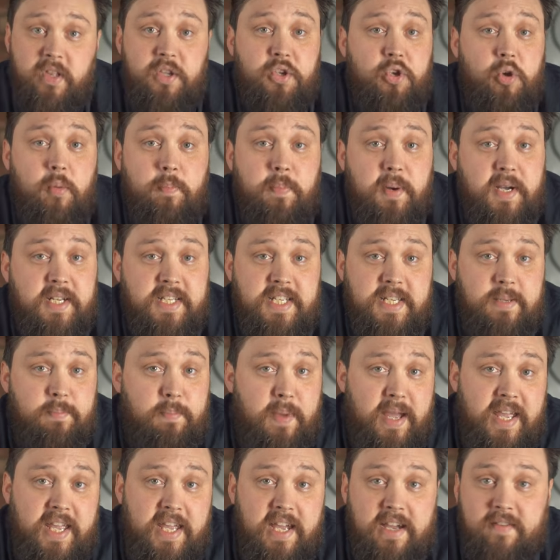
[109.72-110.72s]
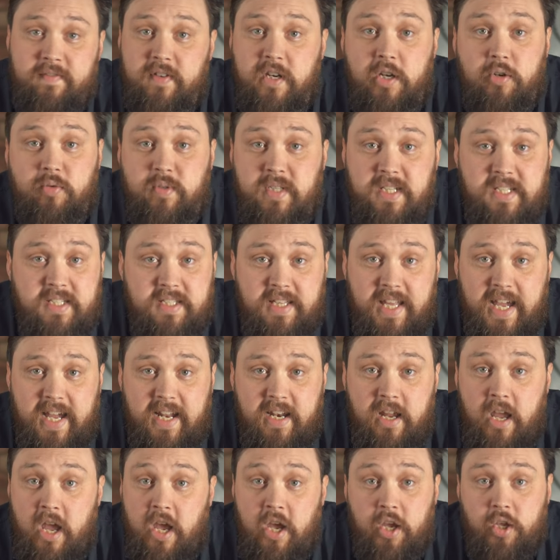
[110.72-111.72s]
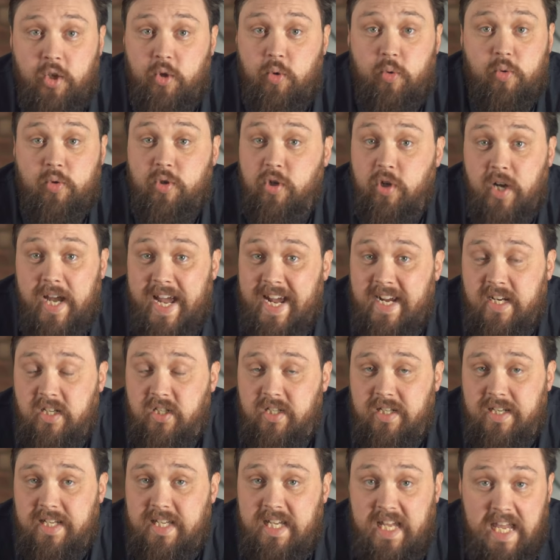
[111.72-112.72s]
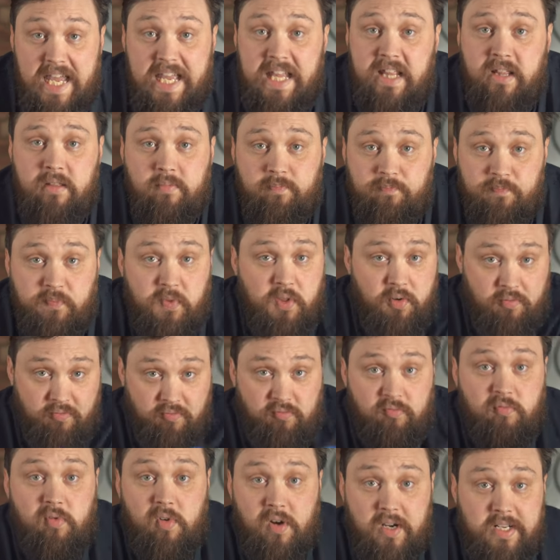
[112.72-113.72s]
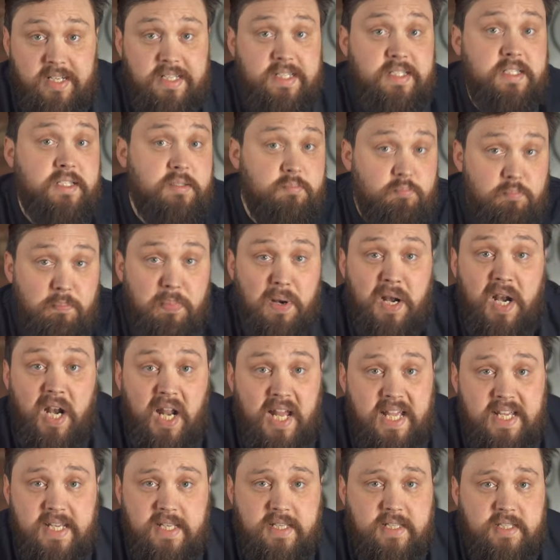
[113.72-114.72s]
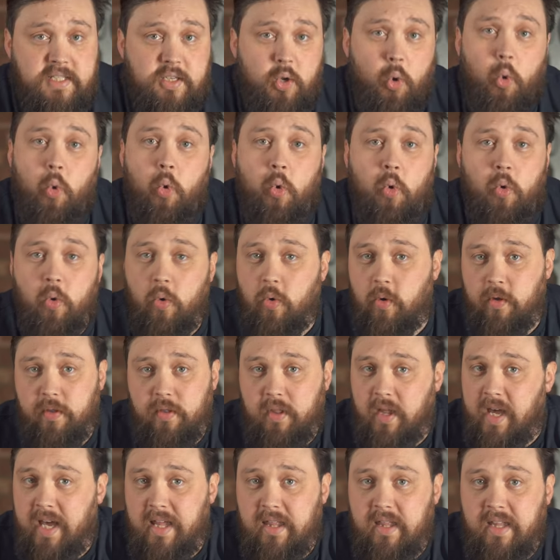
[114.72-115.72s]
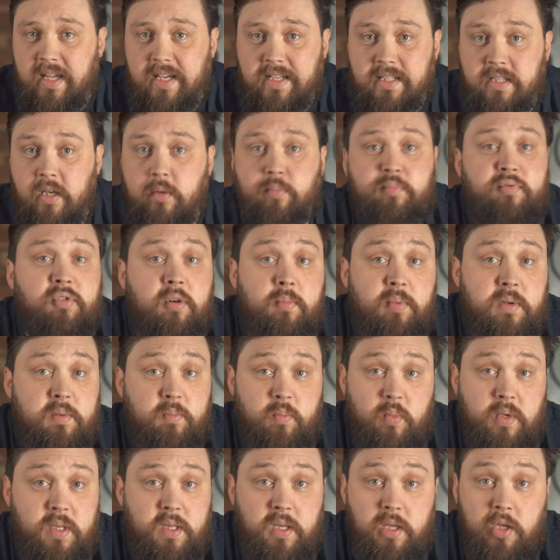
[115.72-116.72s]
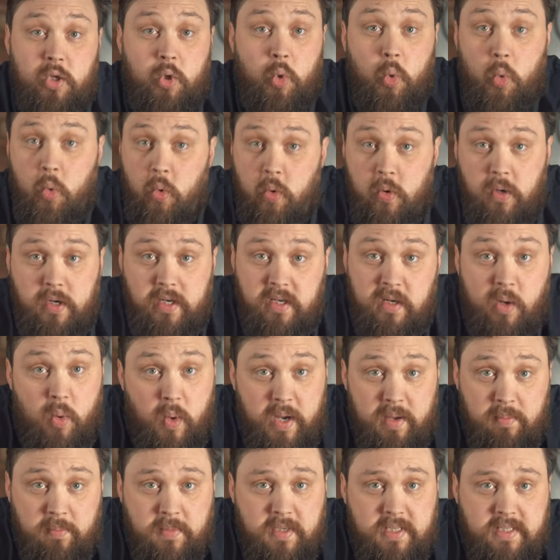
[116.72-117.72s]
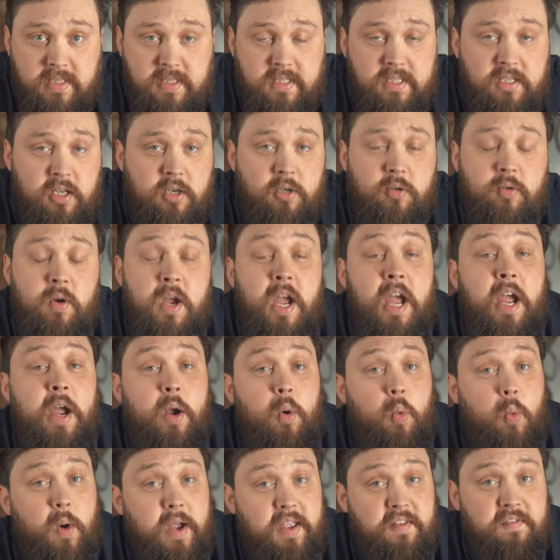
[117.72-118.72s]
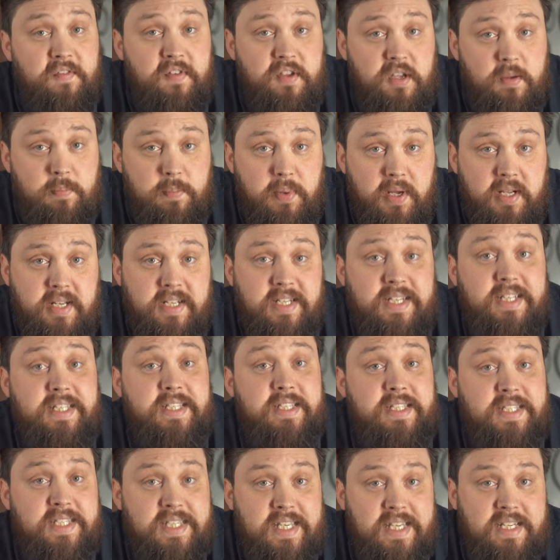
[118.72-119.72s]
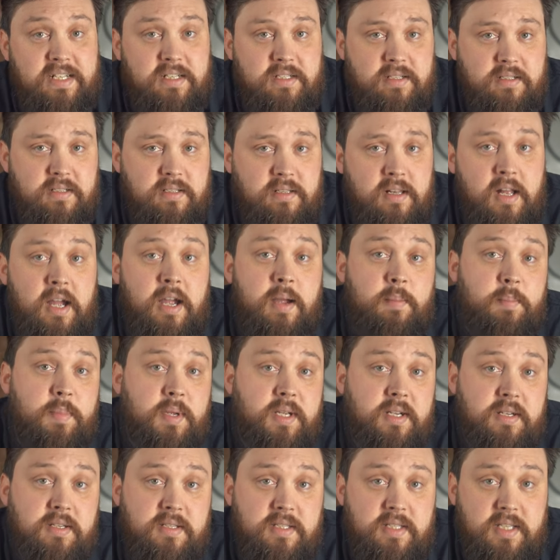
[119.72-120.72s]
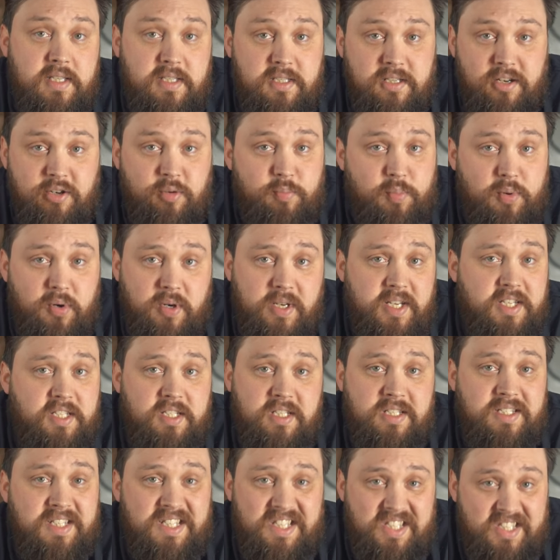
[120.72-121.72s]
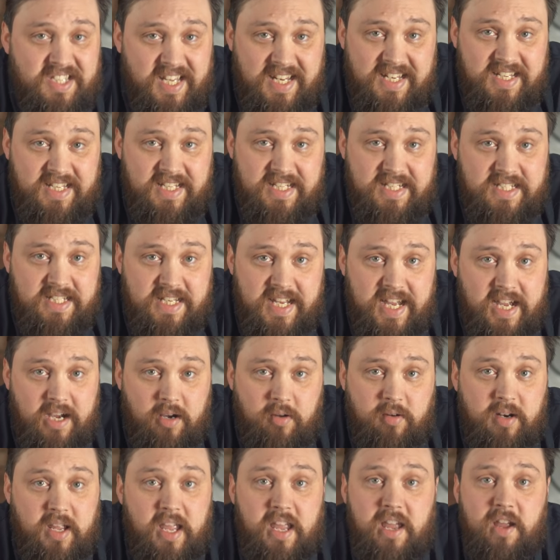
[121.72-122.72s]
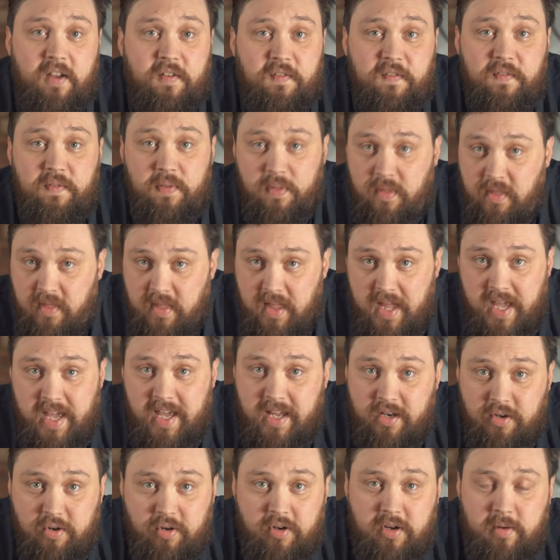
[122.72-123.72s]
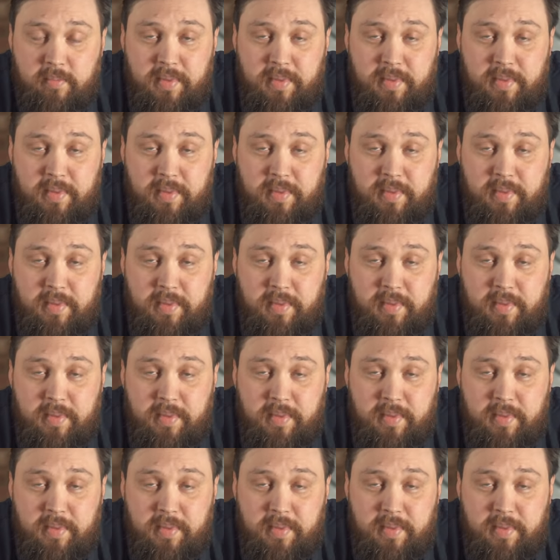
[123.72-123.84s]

your buddy may have noticed that you're not actually in the right place or that there's a problem with your equipment. So wait for your buddy to signal because there's no point in just descending down if they're not